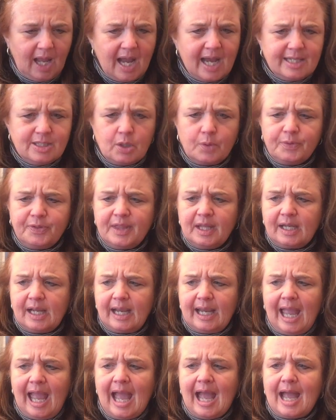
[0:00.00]
I don't think
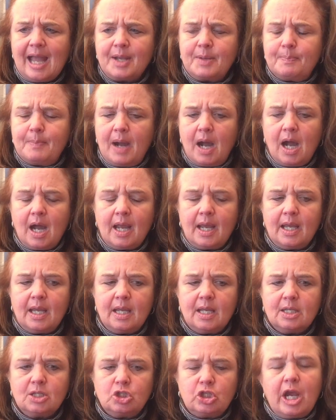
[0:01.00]
I had
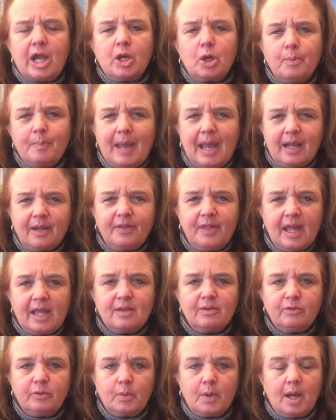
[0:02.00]
my channel back
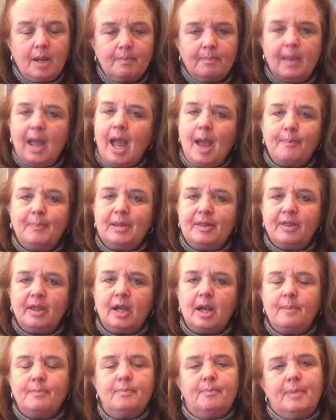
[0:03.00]
then, so I'm happy that
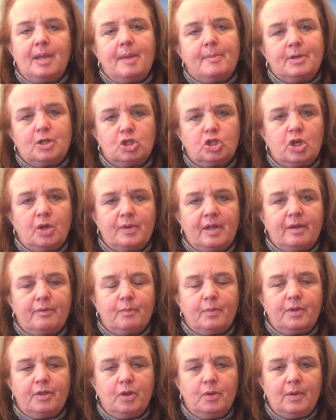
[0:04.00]
I'm be able to share that
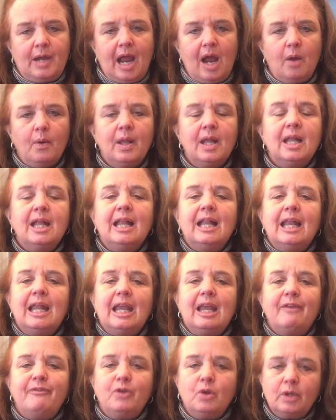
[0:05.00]
with you now.
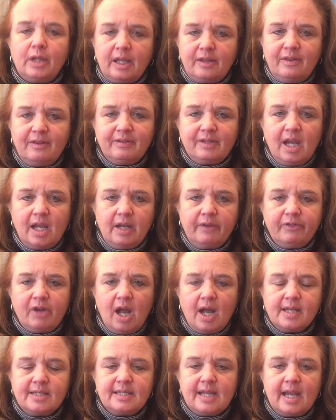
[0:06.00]
If you like this kind of
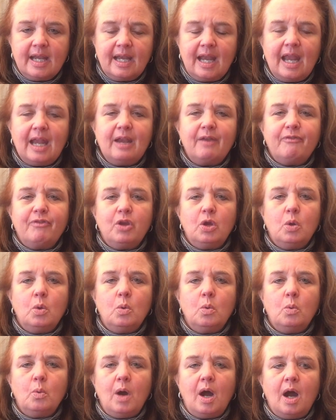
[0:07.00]
content and if
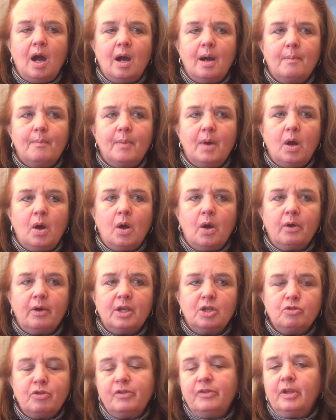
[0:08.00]
you um, are
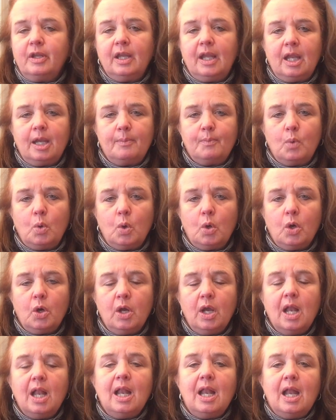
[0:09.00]
interested in getting more